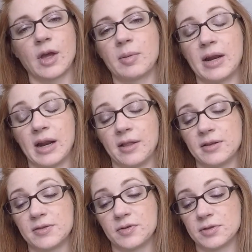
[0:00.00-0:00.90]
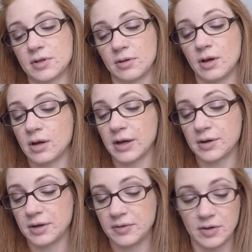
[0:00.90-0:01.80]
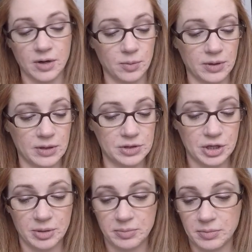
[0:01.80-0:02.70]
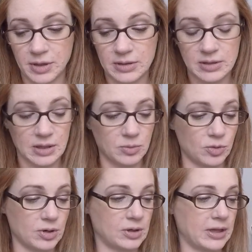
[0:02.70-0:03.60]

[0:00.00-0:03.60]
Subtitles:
I've been out of this for so long, I don't even know what the term is anymore.